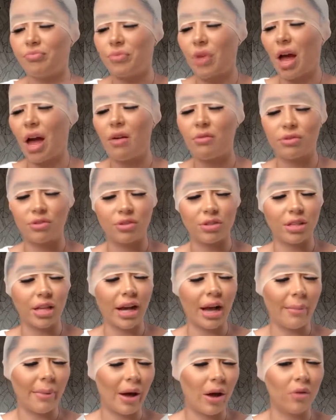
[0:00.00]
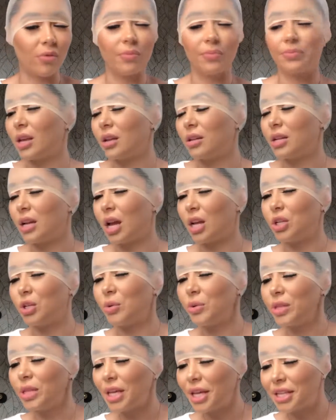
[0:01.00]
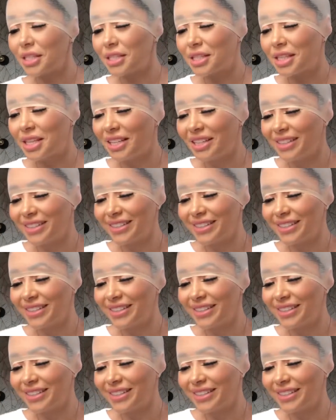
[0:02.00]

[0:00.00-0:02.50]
I was just like, I'm out. I'm not doing this.